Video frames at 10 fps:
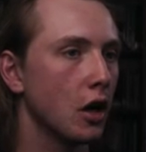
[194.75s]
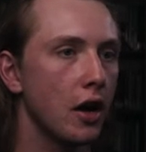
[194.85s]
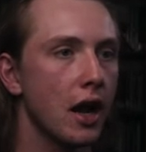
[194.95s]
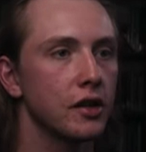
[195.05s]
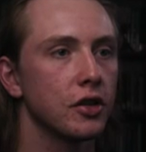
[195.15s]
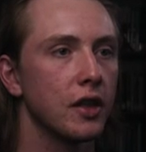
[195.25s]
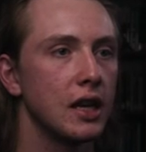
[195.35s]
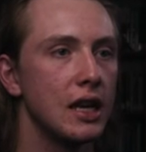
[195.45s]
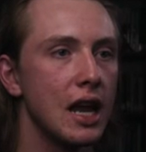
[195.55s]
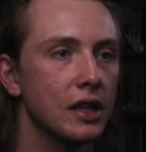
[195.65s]
All right, so
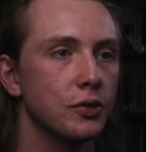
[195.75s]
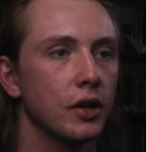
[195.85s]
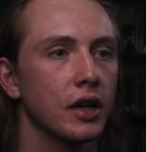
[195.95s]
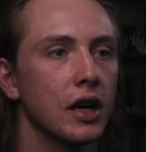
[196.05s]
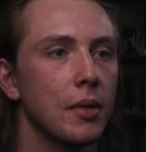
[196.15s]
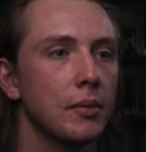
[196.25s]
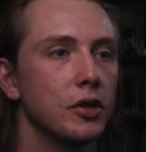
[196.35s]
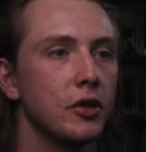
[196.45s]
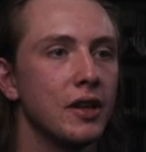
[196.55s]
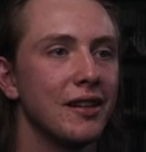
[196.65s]
then next we're gonna come up
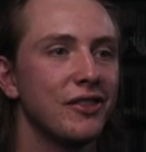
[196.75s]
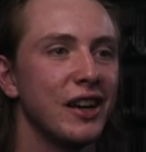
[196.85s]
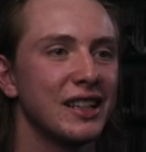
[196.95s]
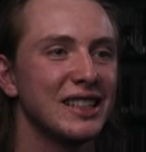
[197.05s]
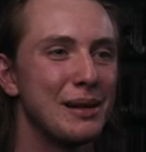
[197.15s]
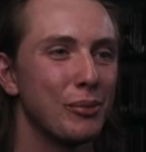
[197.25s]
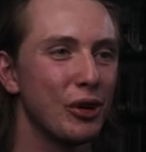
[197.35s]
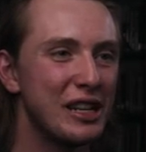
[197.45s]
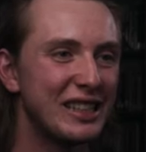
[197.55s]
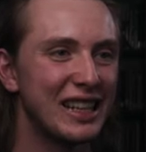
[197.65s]
to the effects and
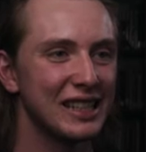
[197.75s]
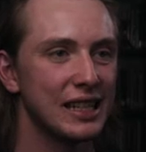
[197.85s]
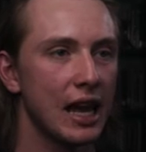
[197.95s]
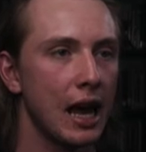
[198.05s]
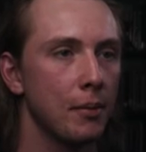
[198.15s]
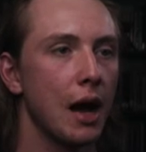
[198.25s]
presets tab.